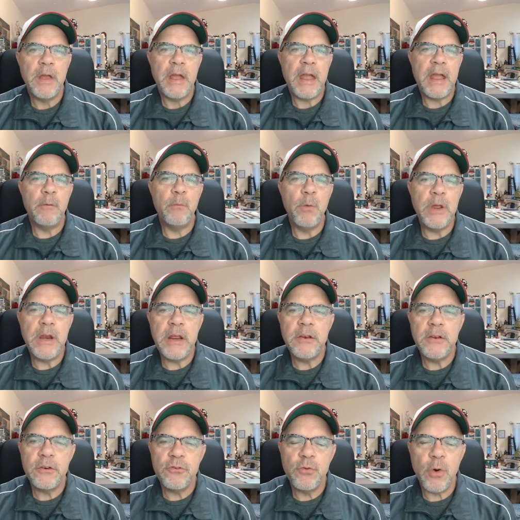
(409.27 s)
and we need
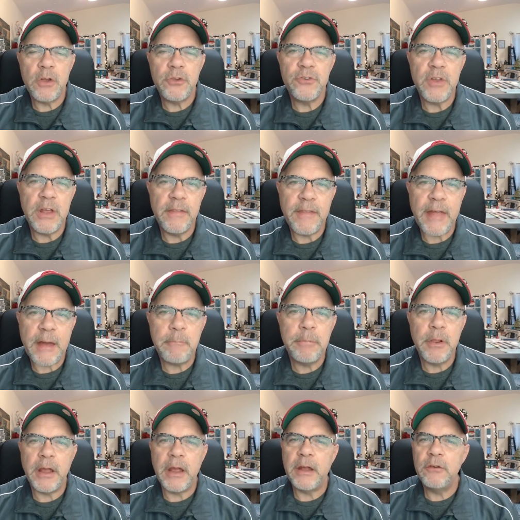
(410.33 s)
to trust in that
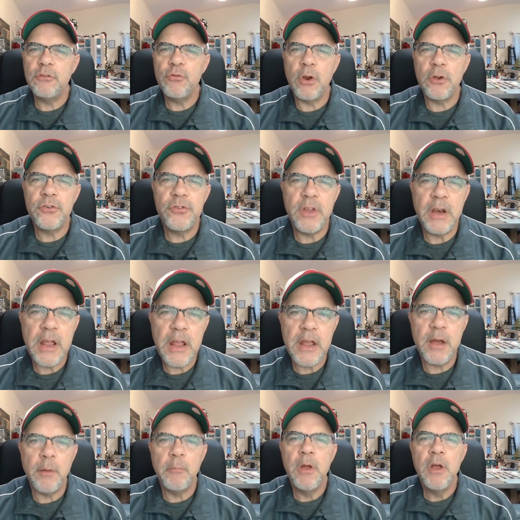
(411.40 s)
plan, trust in
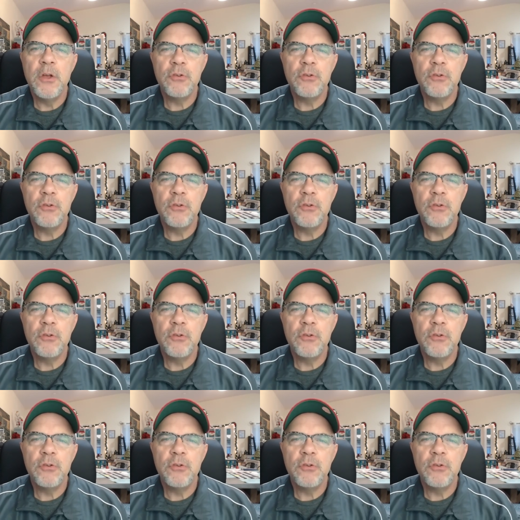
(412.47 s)
Him,